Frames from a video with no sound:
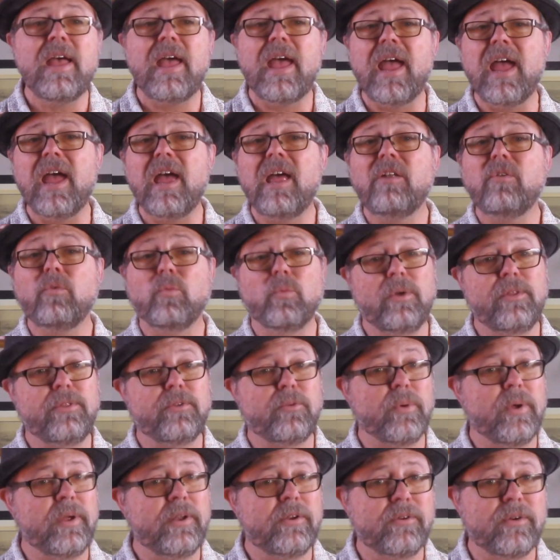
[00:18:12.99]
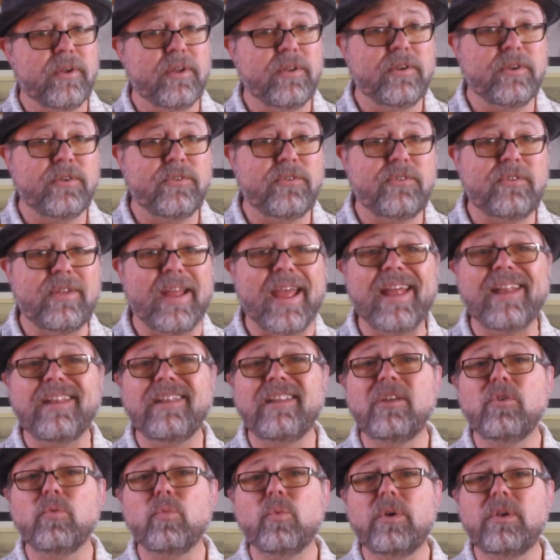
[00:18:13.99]
and with greater
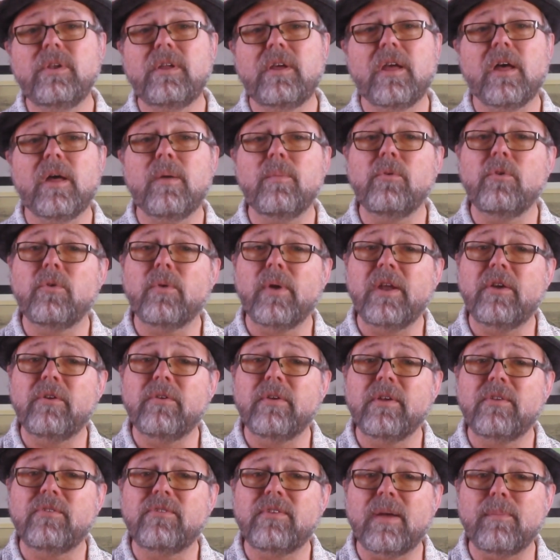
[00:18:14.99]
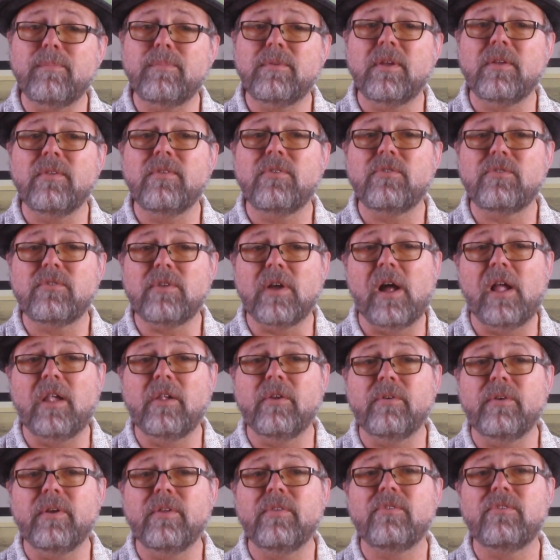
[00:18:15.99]
understanding would come greater acceptance,
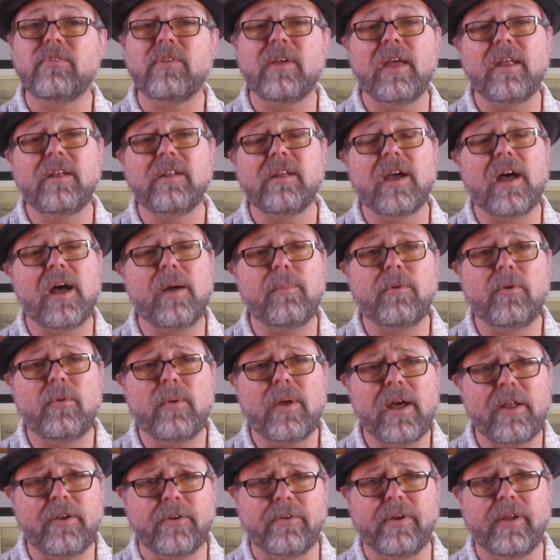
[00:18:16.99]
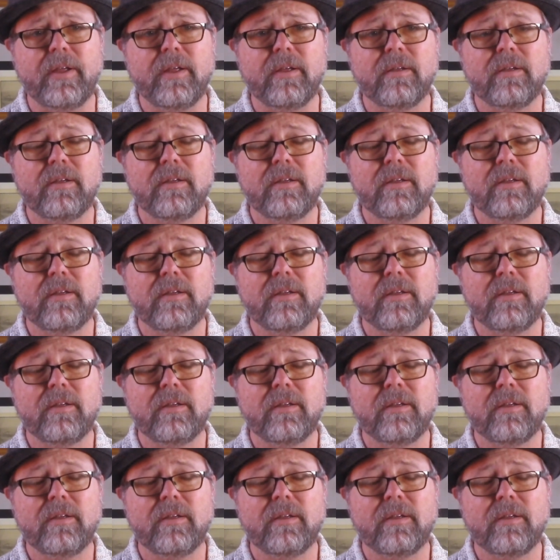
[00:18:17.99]
tolerance, and camaraderie.